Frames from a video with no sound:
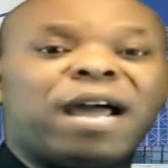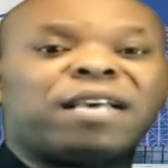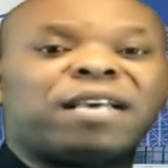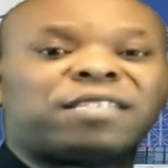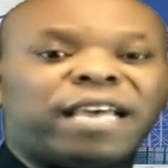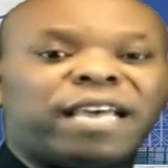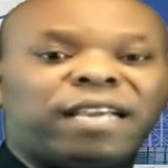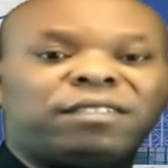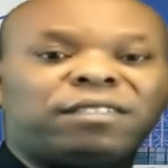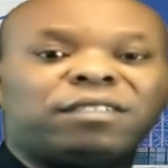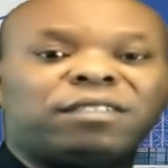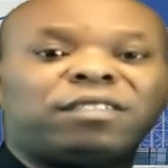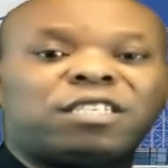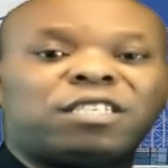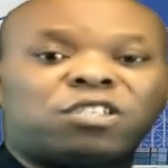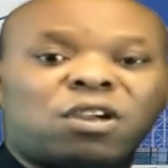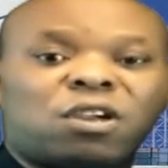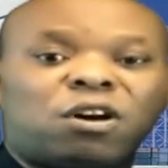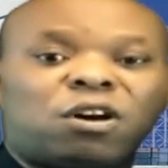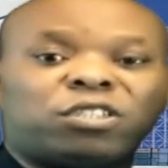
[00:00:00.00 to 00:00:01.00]
entered
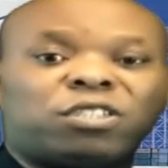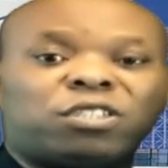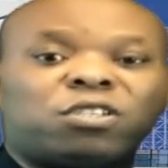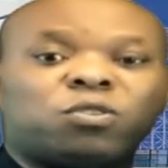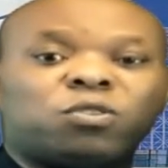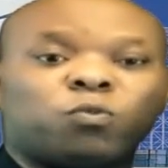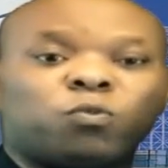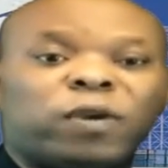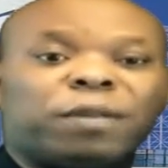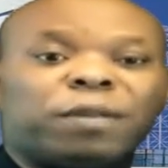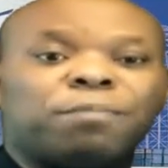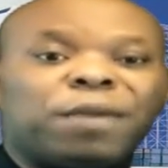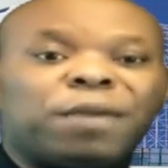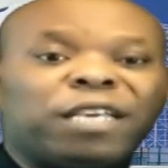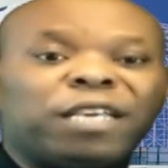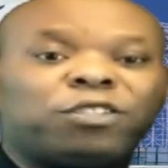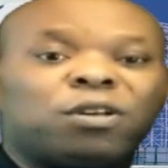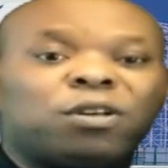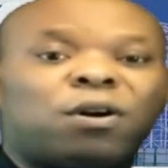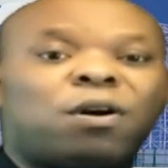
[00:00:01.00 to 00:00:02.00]
discussions with
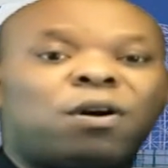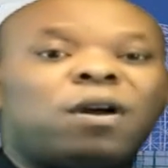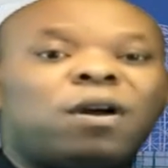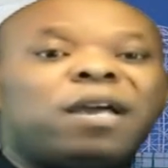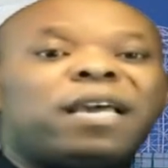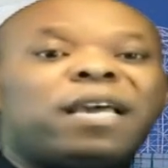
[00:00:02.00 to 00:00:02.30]
major